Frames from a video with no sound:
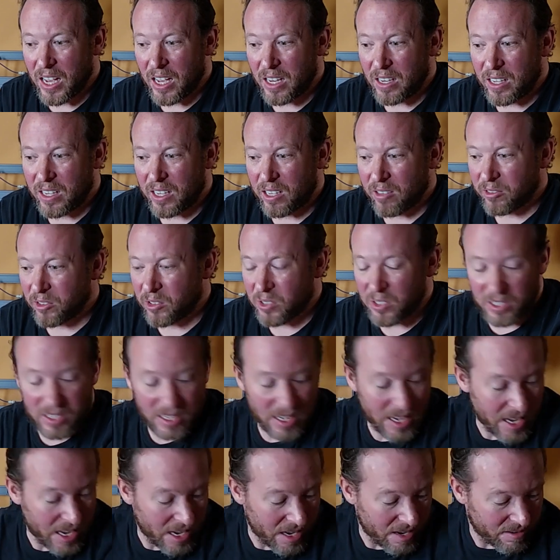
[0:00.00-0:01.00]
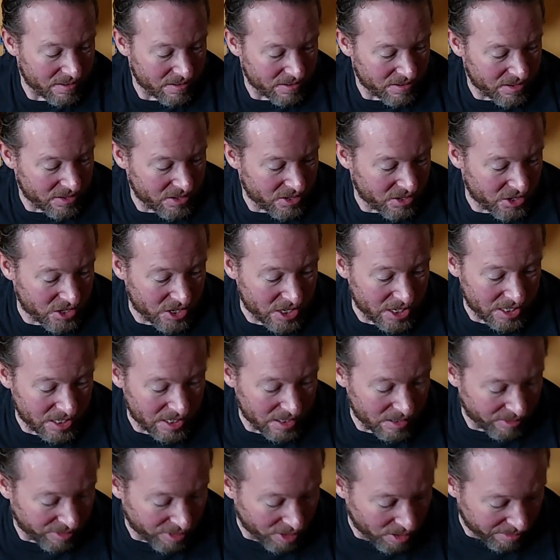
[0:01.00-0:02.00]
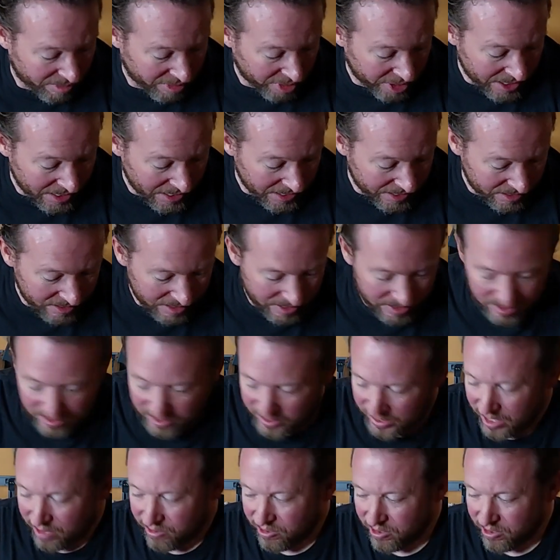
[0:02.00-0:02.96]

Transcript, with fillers: And I have to say, just from feeling, I didn't